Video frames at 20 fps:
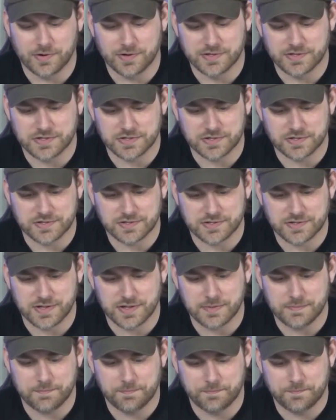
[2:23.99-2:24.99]
It's just
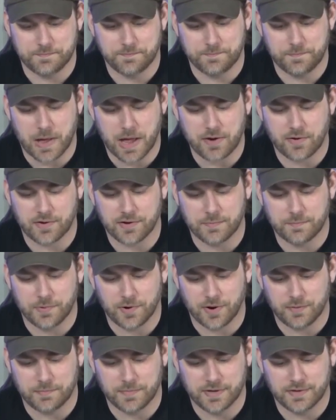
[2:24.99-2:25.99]
the battery
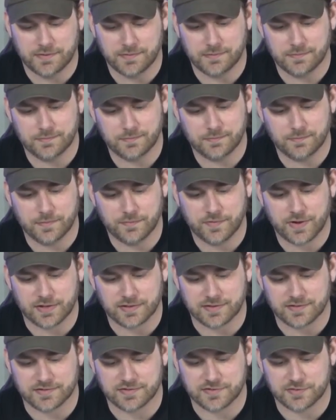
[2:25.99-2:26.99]
compartment. We've got
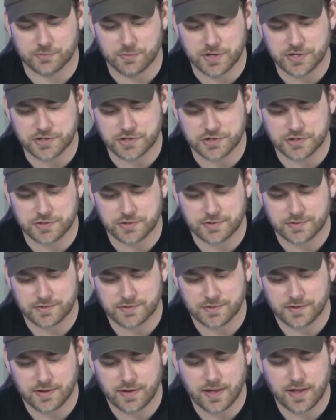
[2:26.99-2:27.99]
the switch,
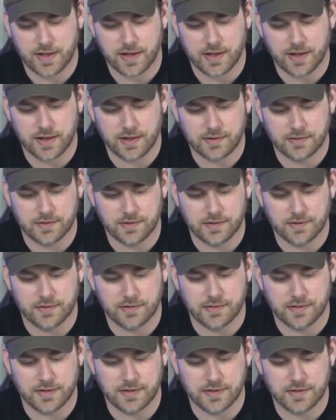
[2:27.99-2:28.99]
and
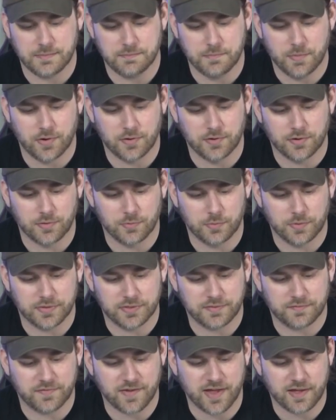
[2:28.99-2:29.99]
then the motor with
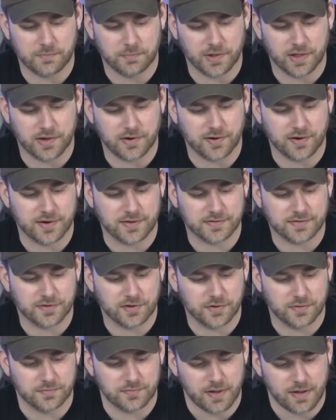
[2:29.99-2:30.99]
the fan blade on it.
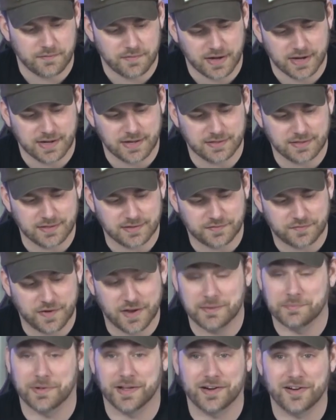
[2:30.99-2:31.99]
So I've got to get this
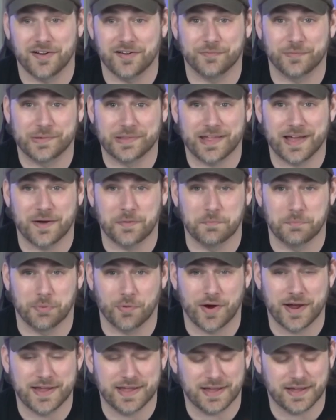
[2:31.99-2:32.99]
fan blade off without
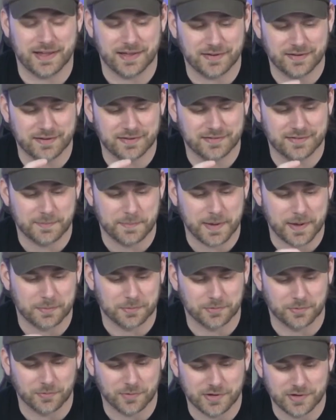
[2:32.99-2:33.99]
breaking it to be able
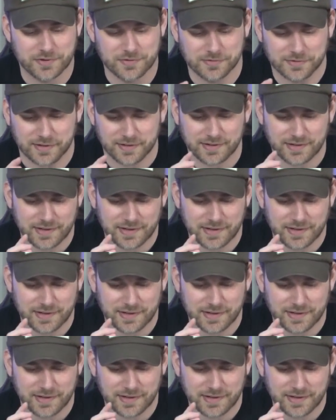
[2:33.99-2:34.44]
to reuse it.